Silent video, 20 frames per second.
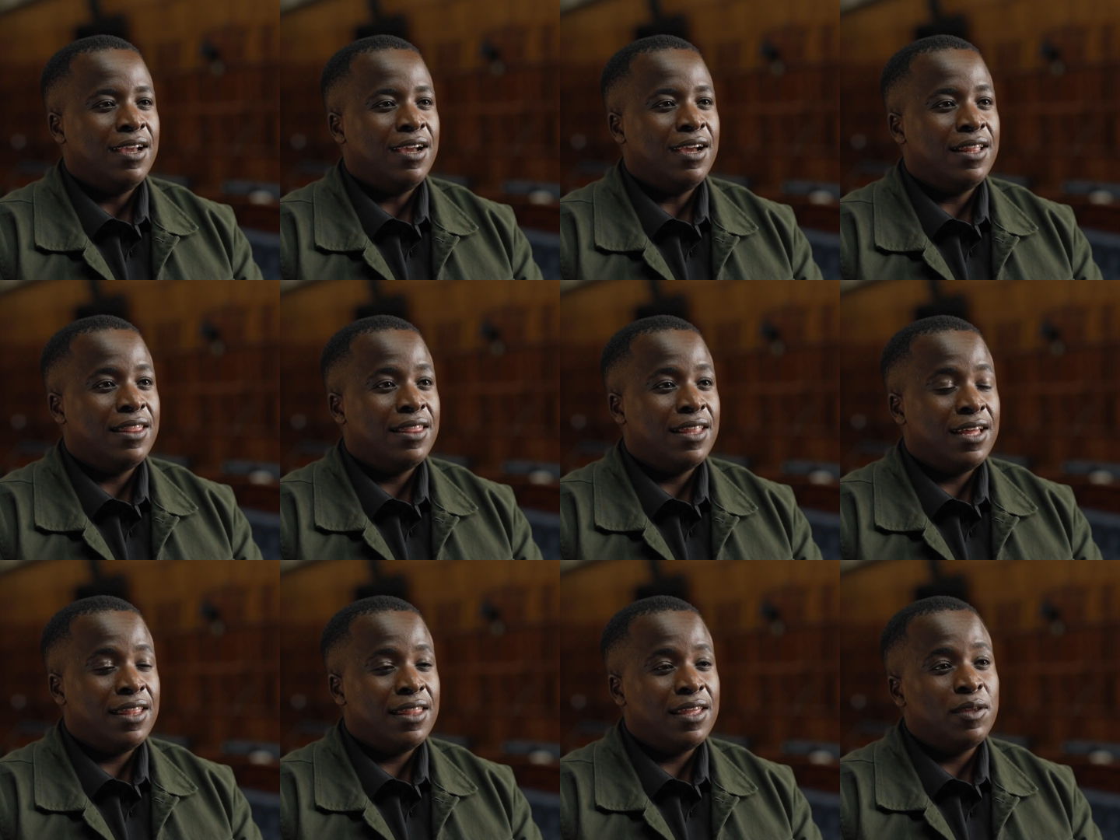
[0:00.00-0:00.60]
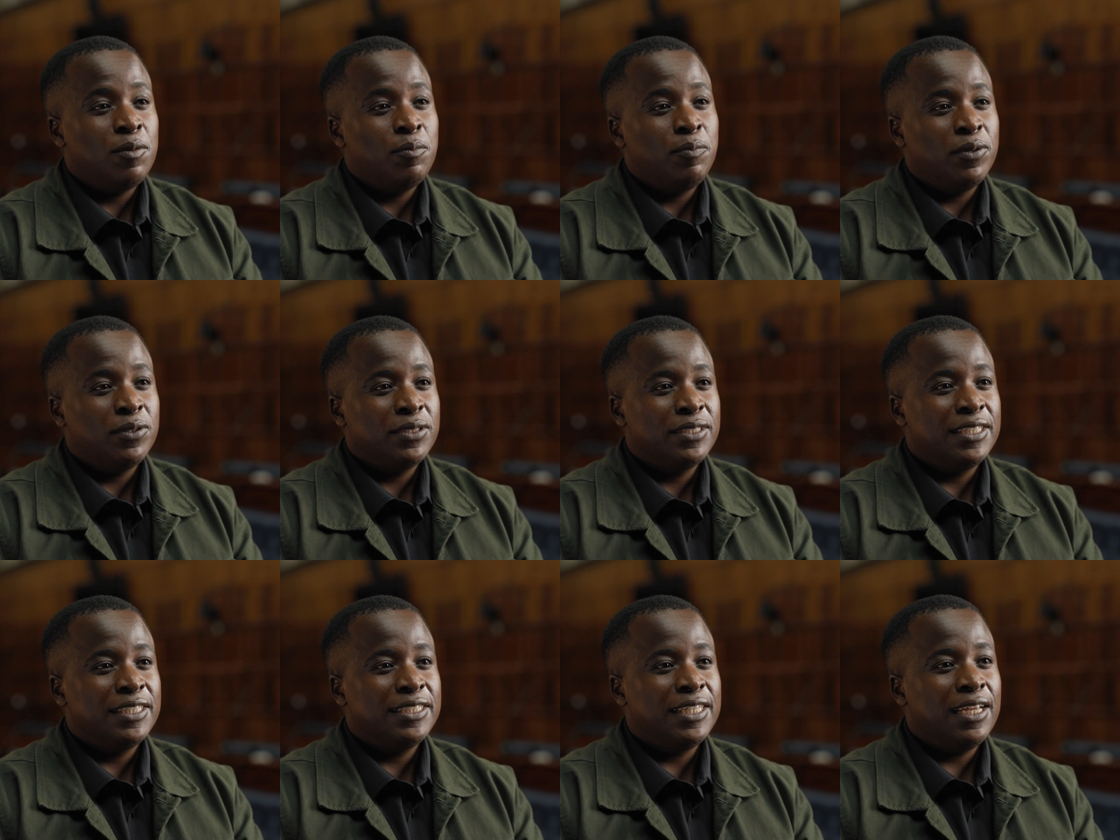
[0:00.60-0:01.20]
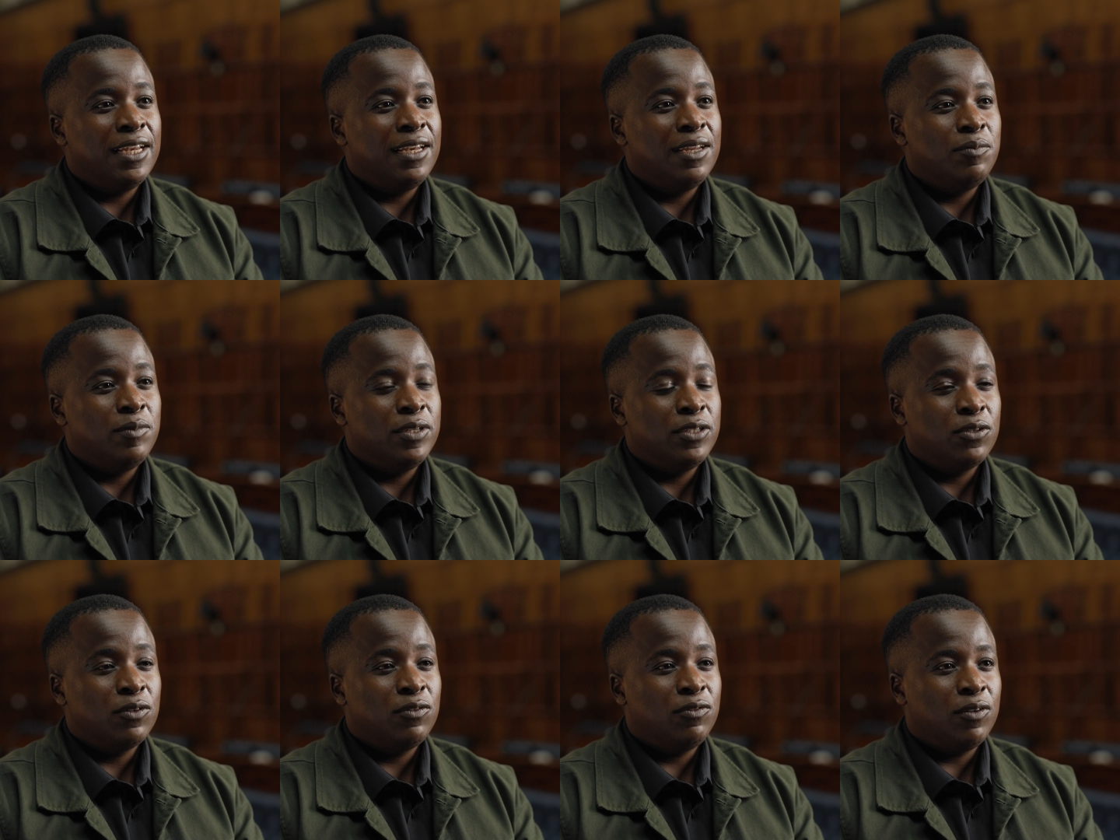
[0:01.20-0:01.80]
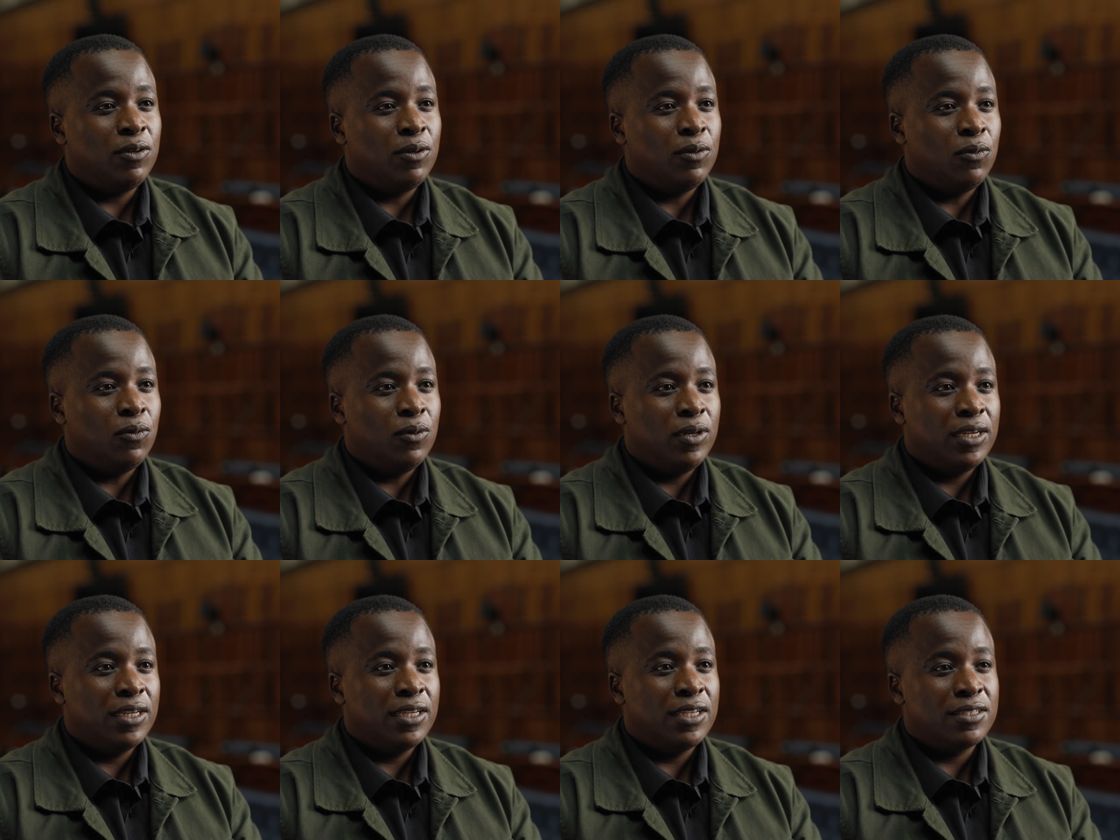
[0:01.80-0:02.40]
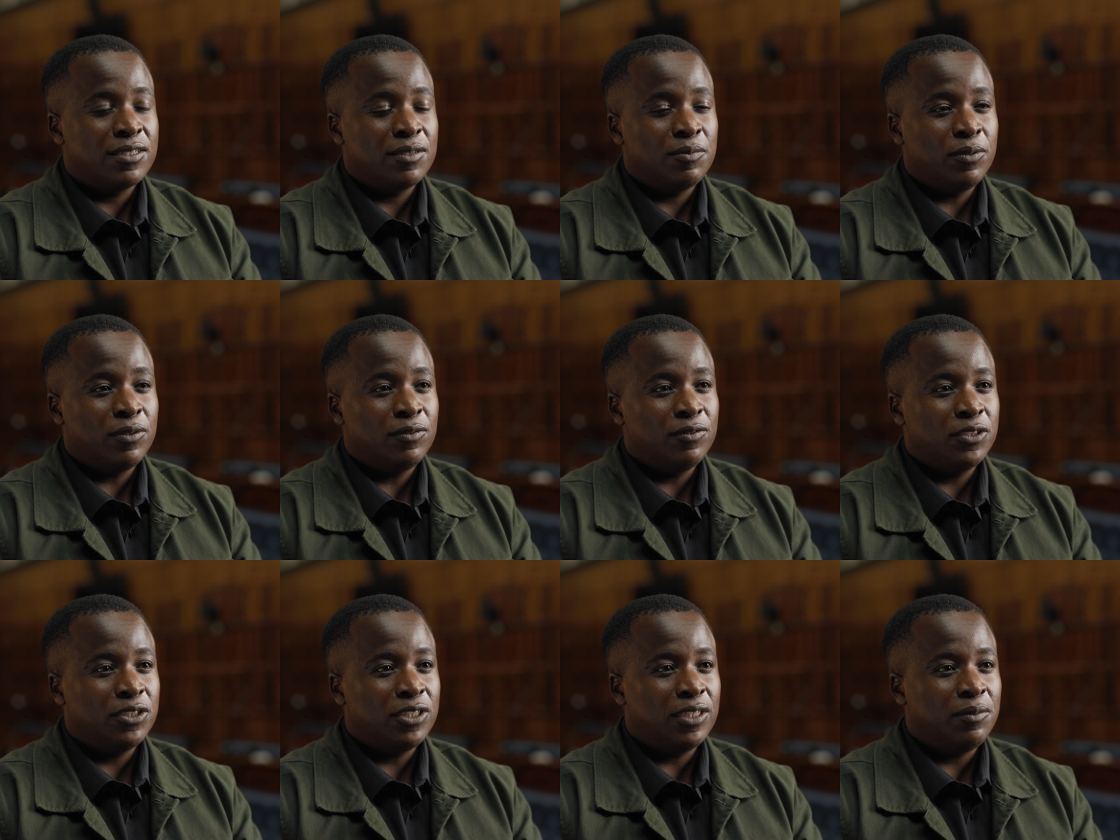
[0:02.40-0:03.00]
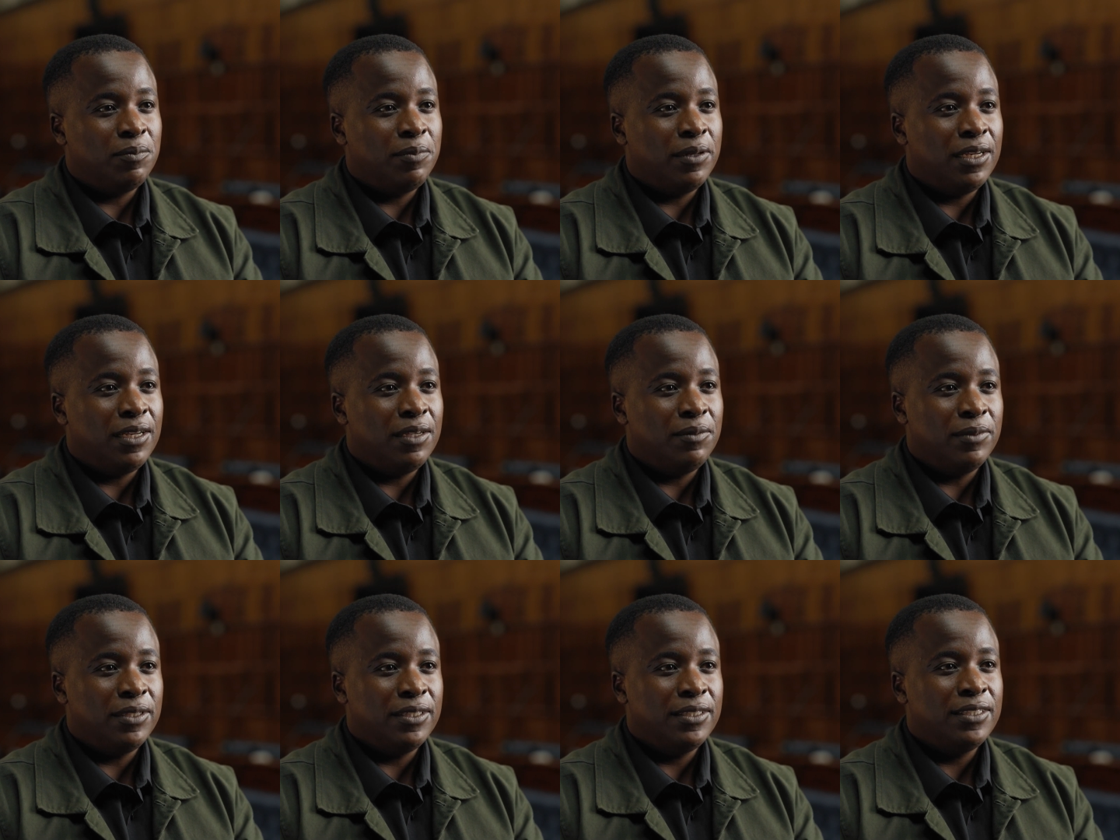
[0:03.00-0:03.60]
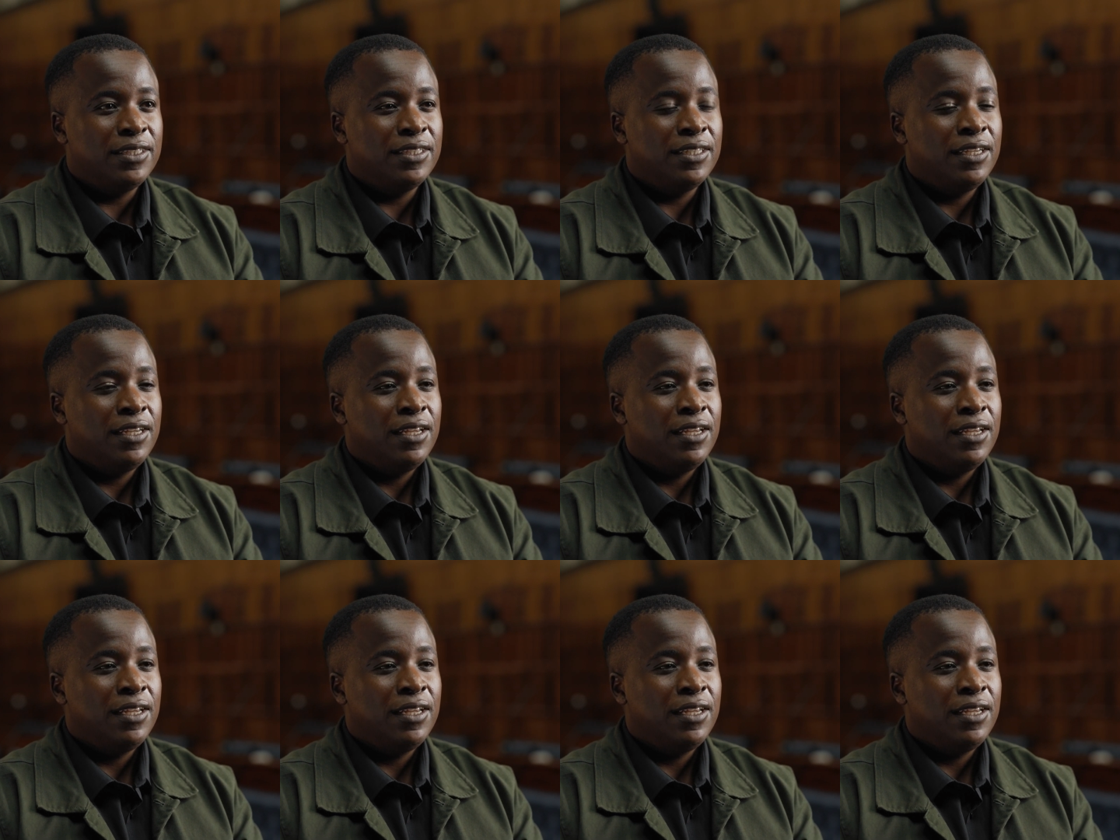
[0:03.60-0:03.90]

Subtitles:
Another important element of our work as a provincial parliament